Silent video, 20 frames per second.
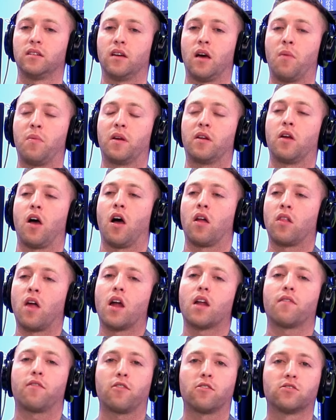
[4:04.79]
I mean, a
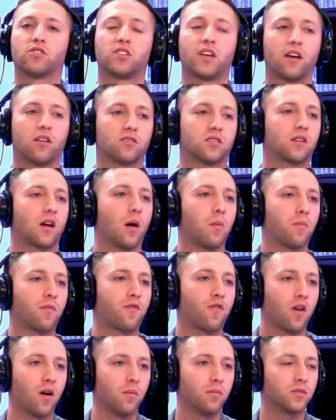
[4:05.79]
lot of her sales come
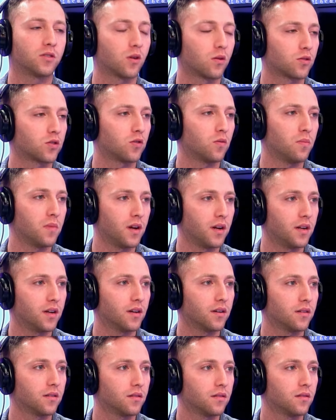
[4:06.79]
from social
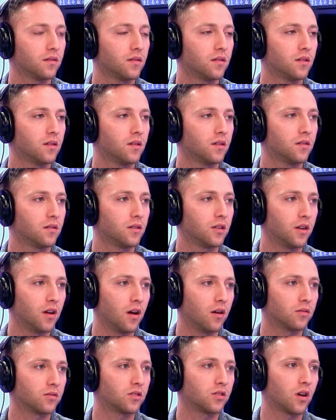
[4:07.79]
media, you
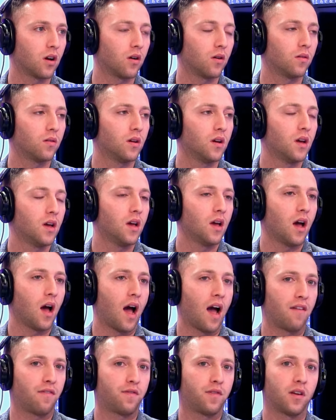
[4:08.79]
know, so
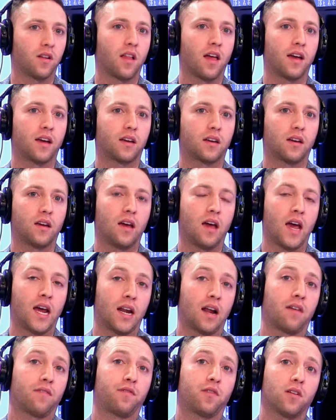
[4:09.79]
I feel like
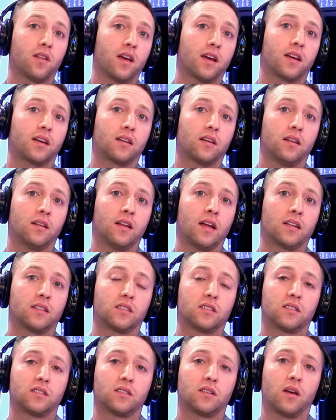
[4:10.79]

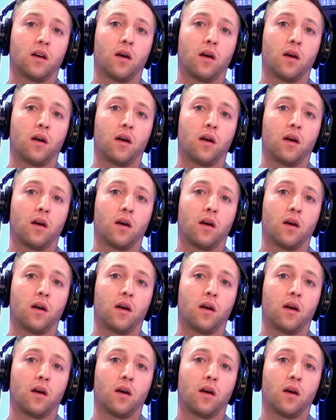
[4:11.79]
that's